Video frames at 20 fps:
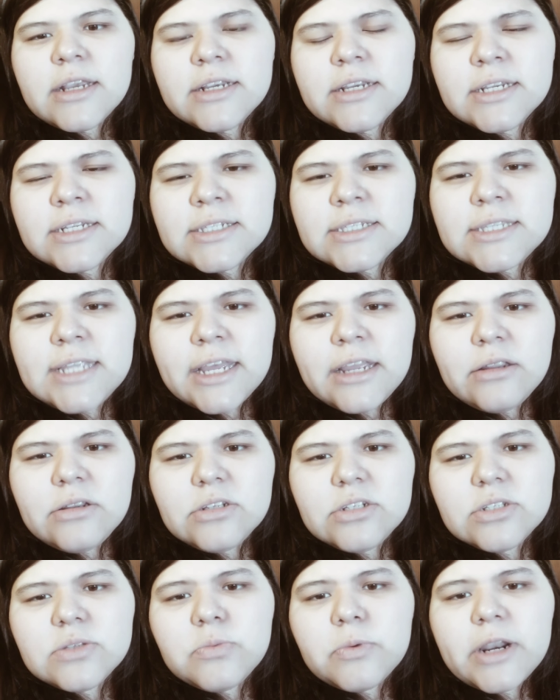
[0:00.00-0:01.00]
Because they
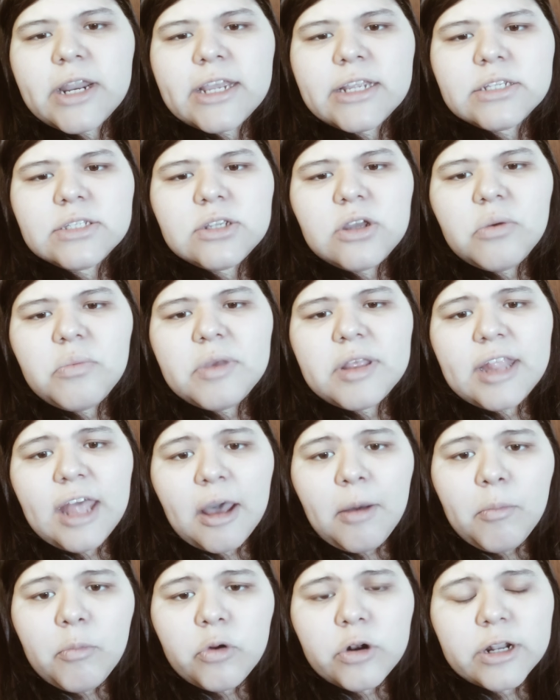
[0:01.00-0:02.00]
just went ahead and told me
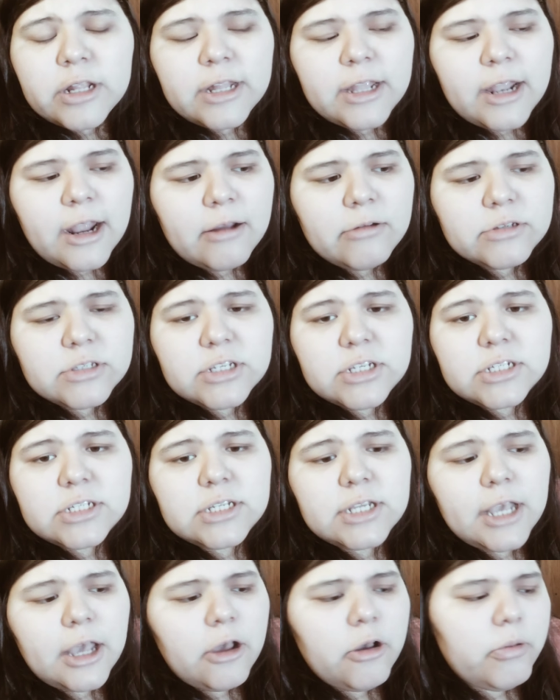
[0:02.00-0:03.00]
that morning that I was good
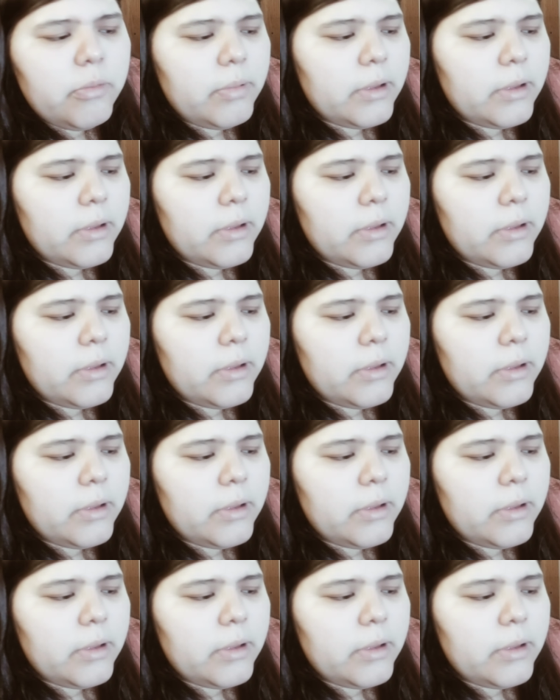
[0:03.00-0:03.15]
to go,